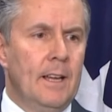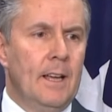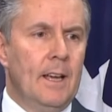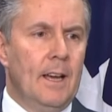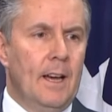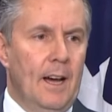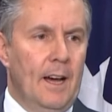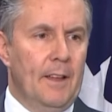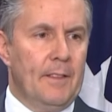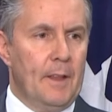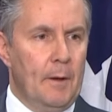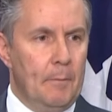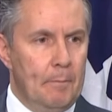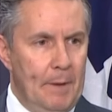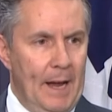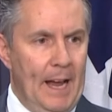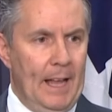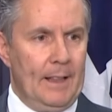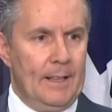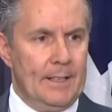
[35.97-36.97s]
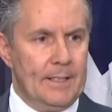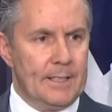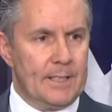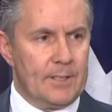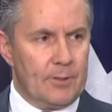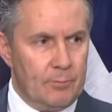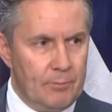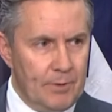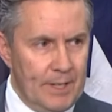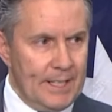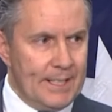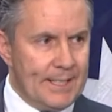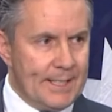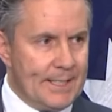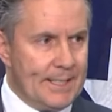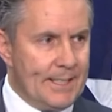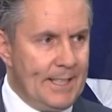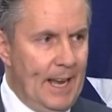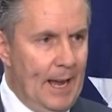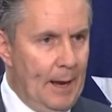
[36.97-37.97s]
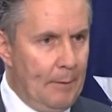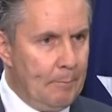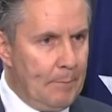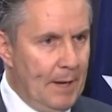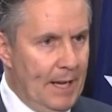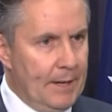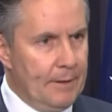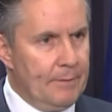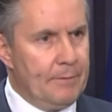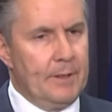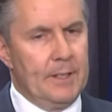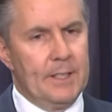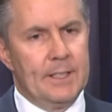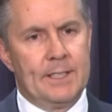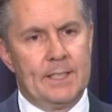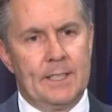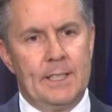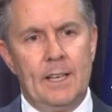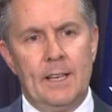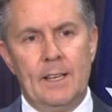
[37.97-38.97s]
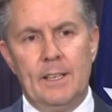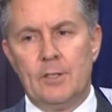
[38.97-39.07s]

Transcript: that balanced risks and benefits,